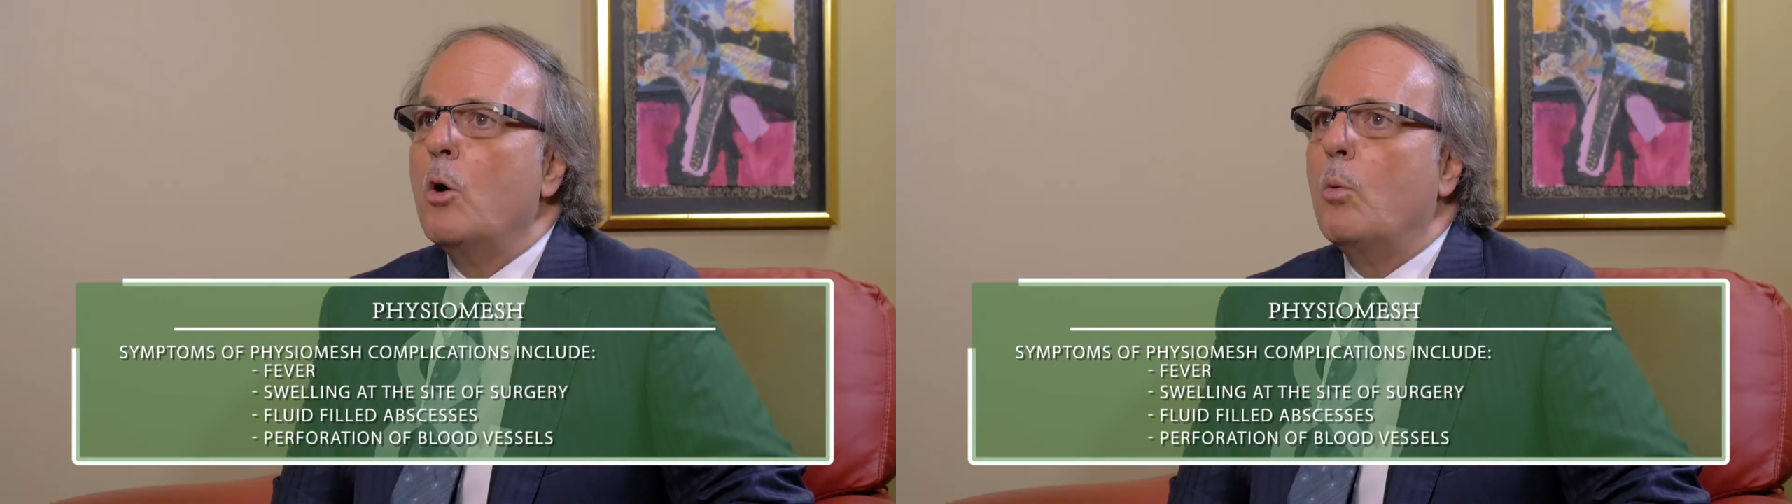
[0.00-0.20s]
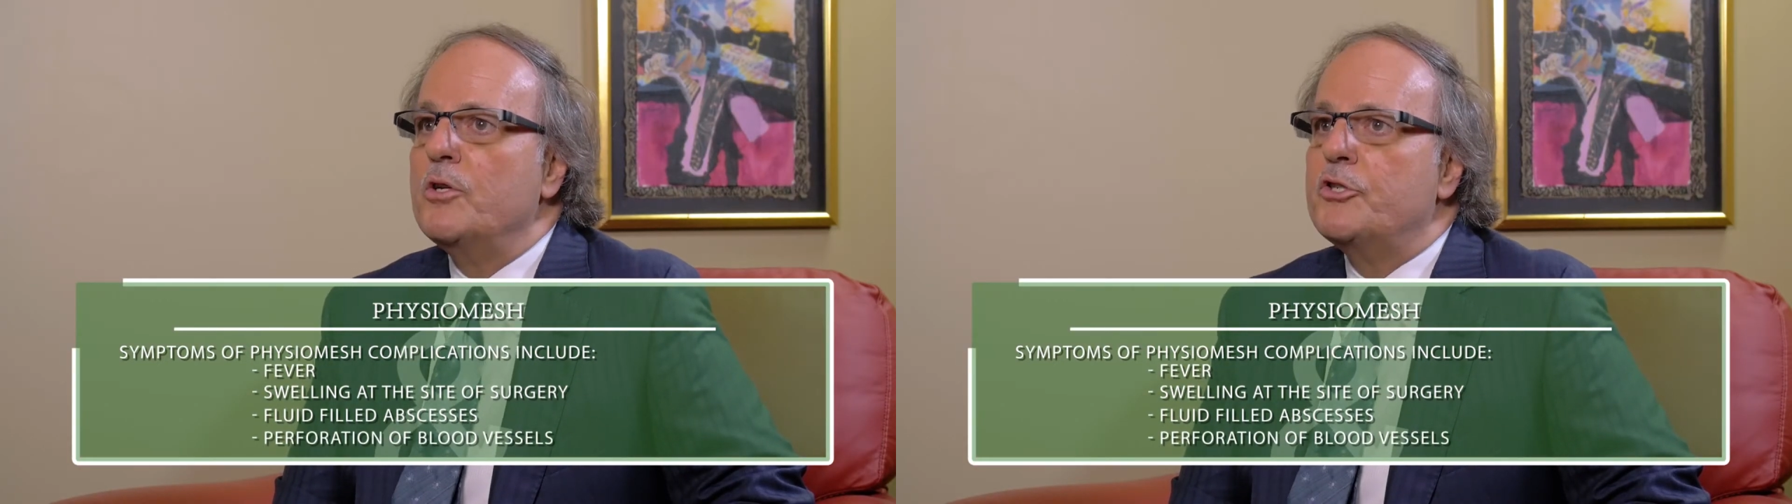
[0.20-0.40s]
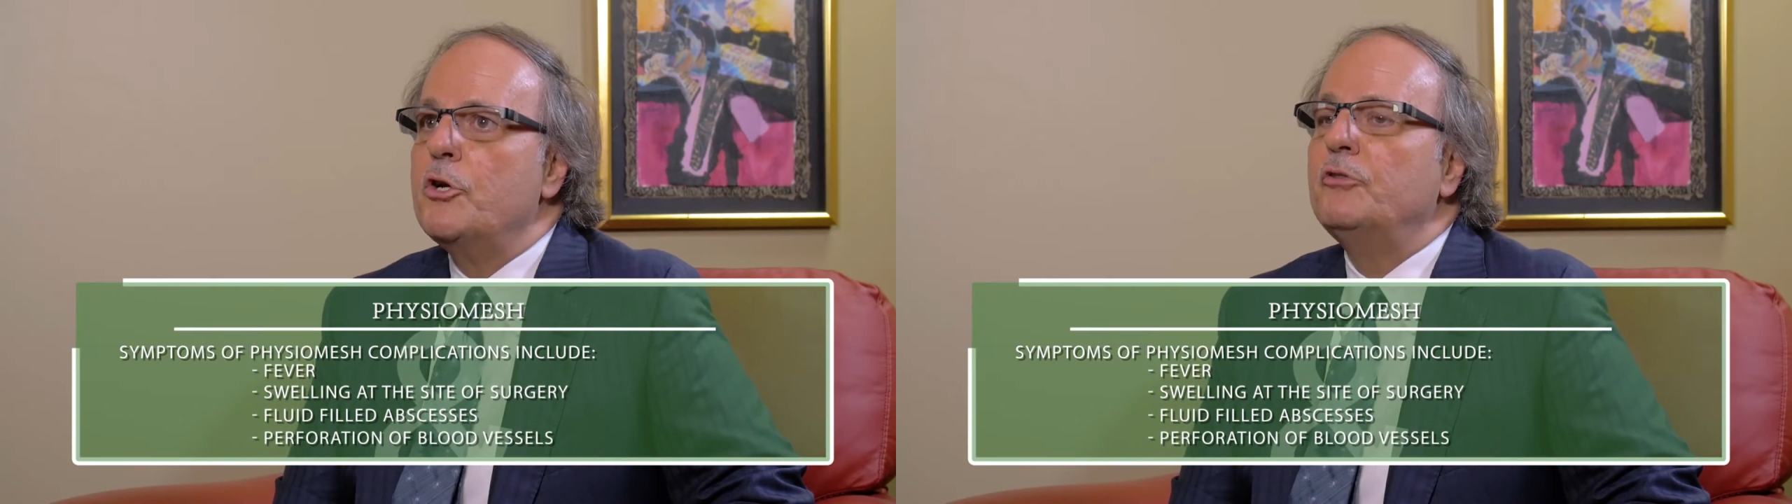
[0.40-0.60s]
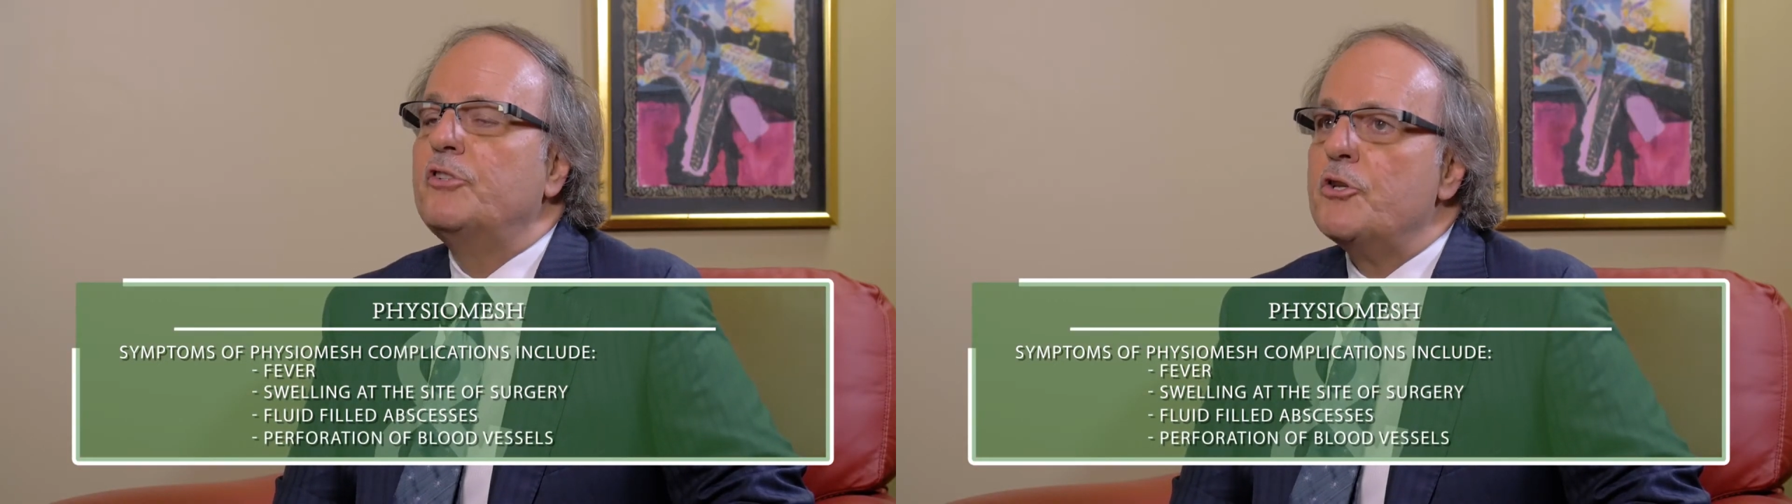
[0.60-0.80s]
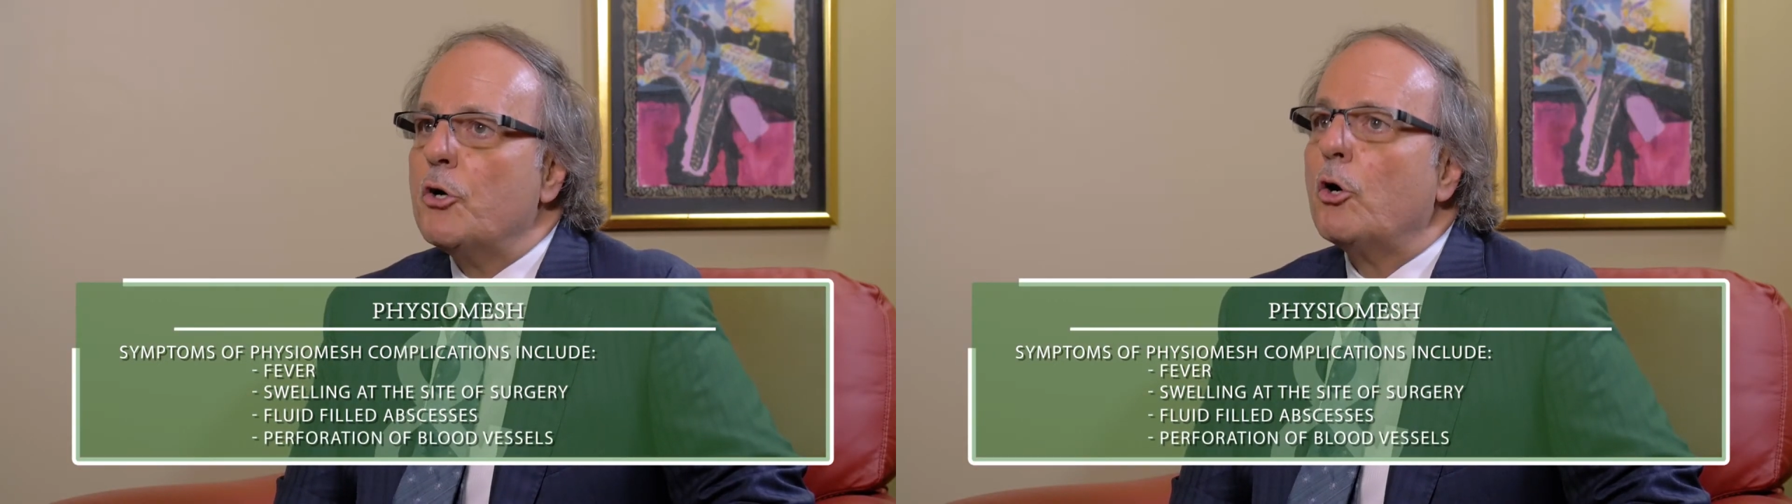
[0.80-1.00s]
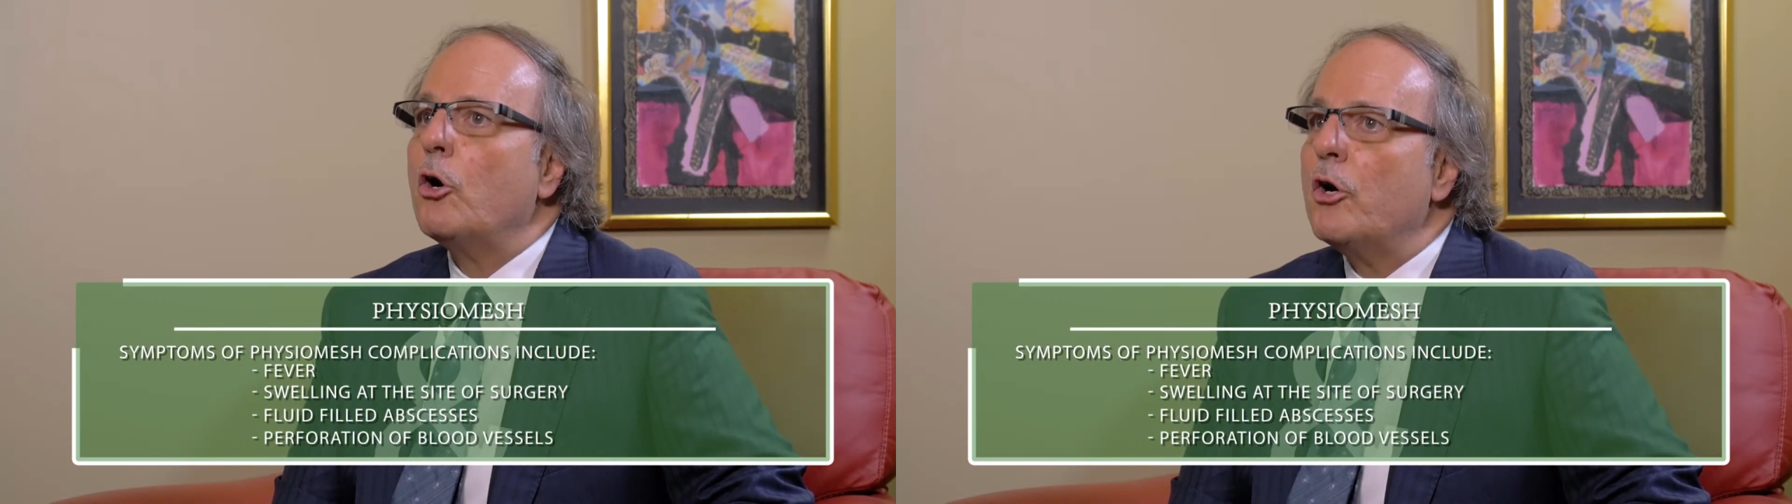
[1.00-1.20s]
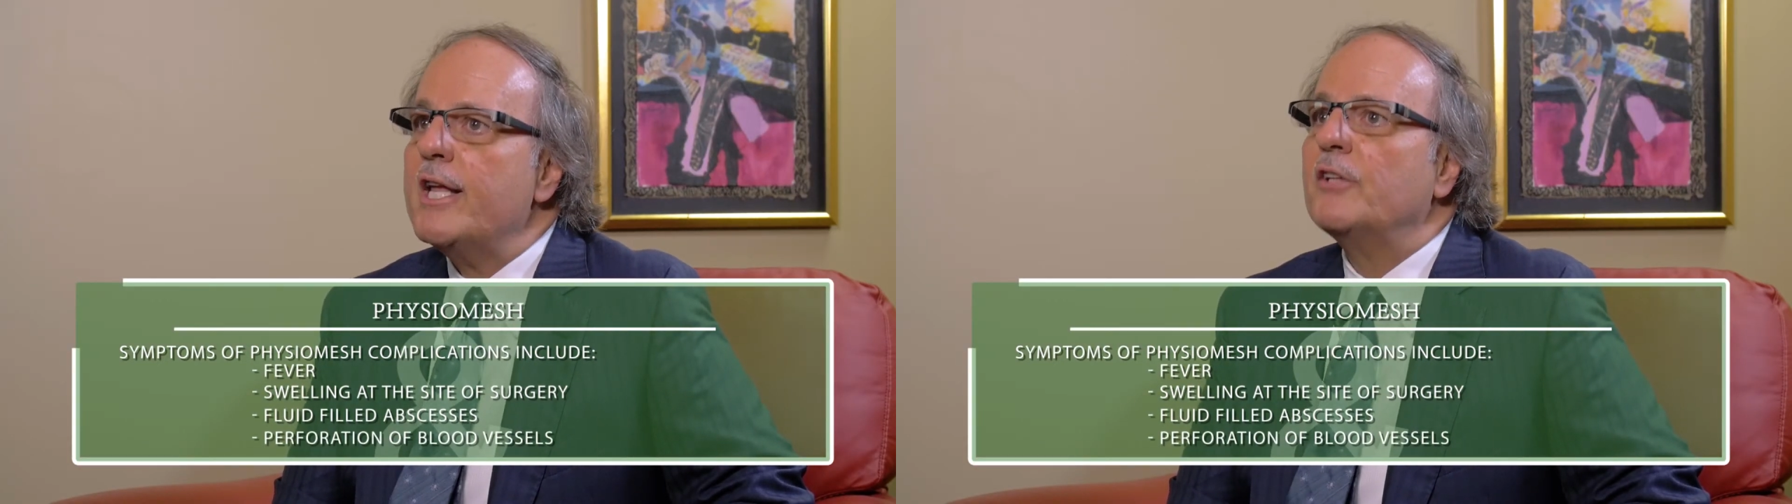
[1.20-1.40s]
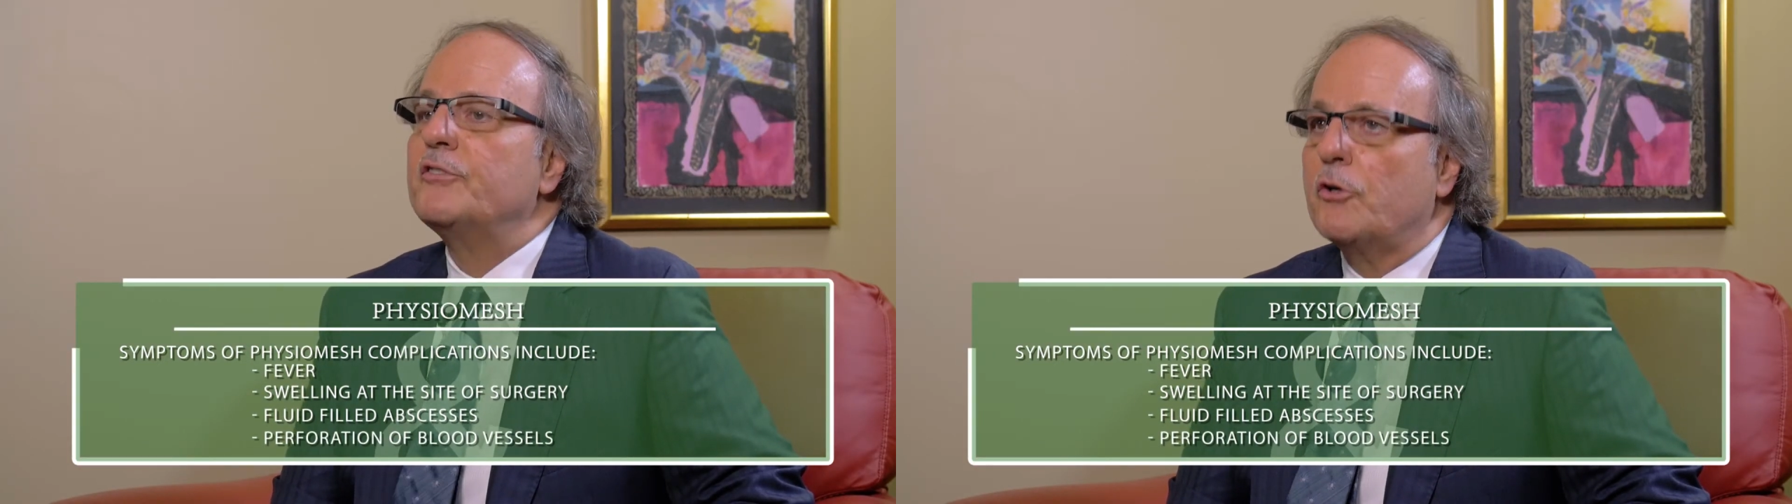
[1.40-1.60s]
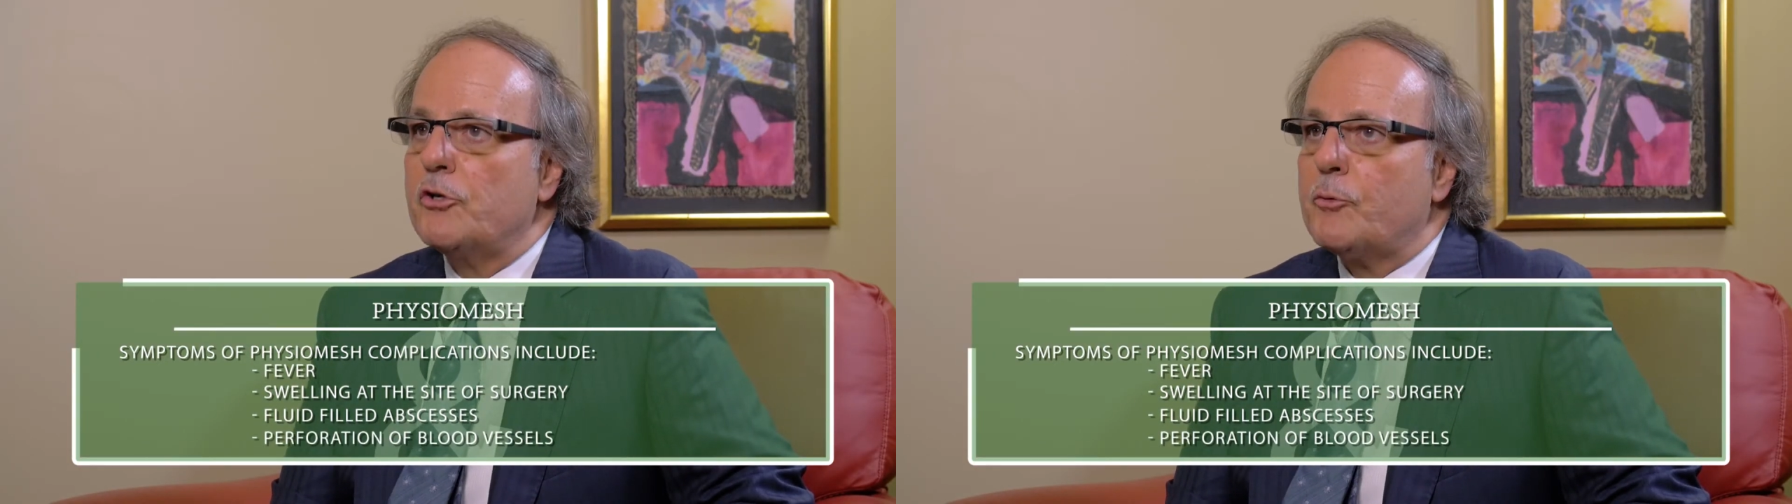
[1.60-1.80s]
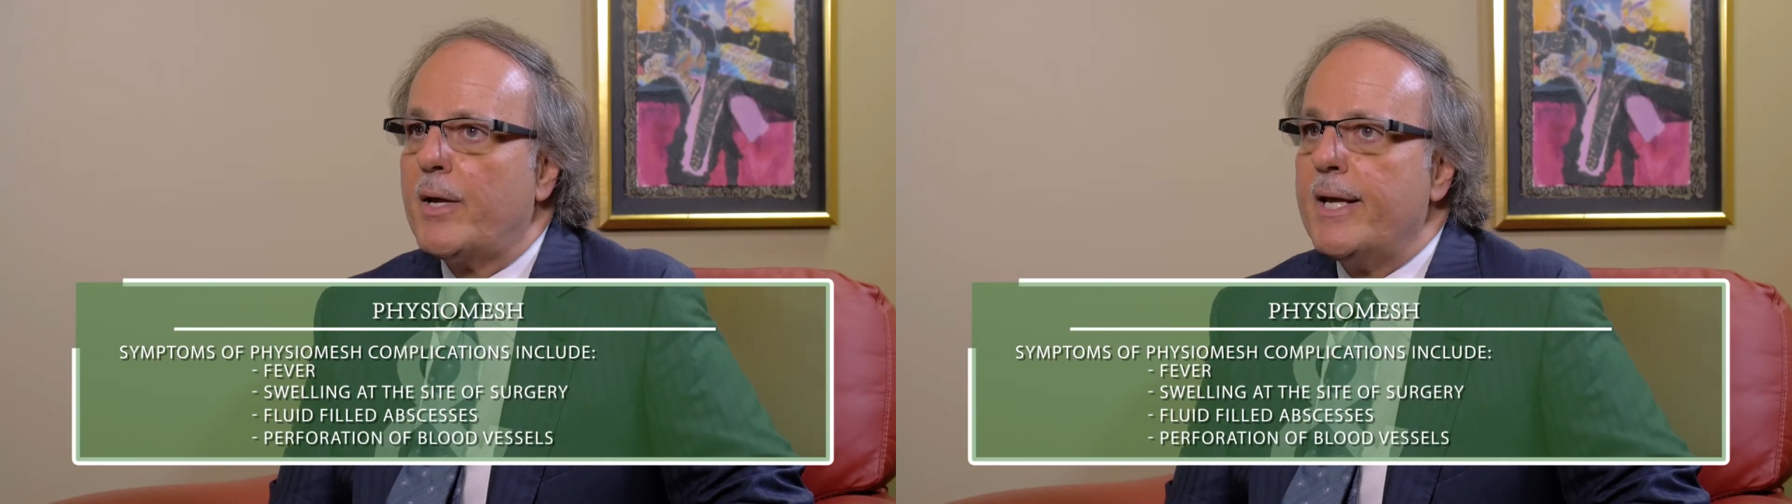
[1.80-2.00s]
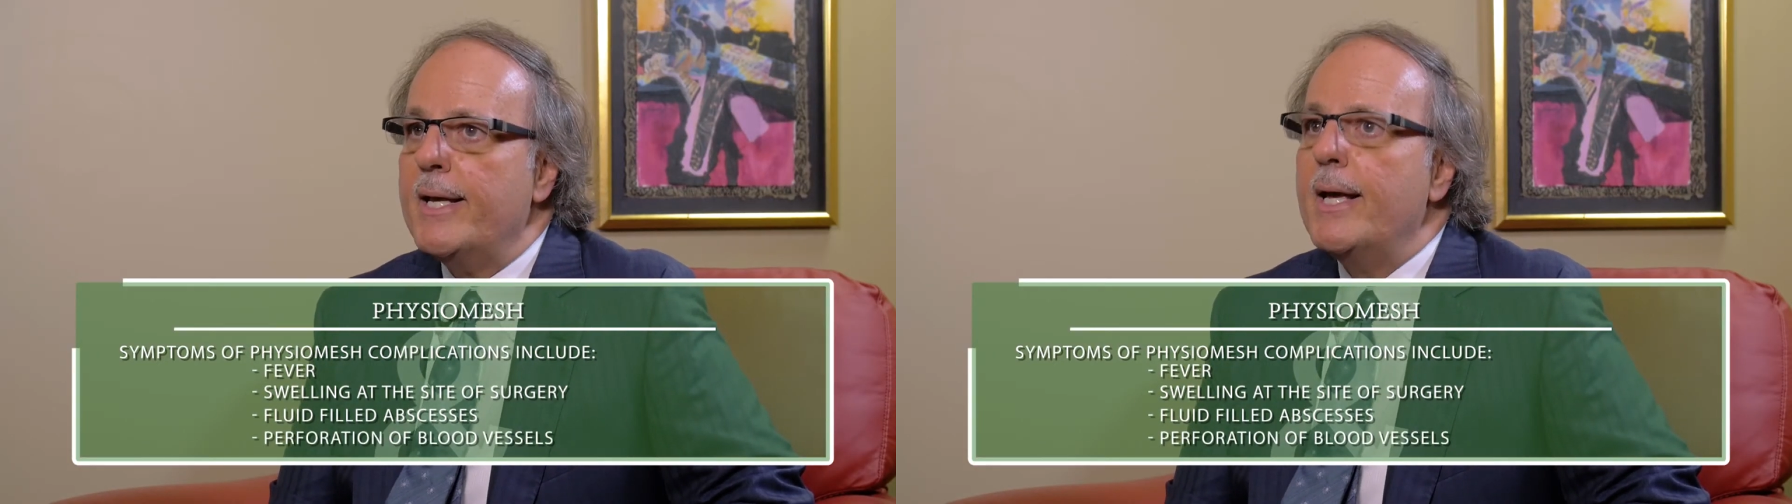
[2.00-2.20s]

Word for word: was used in your hernia surgery,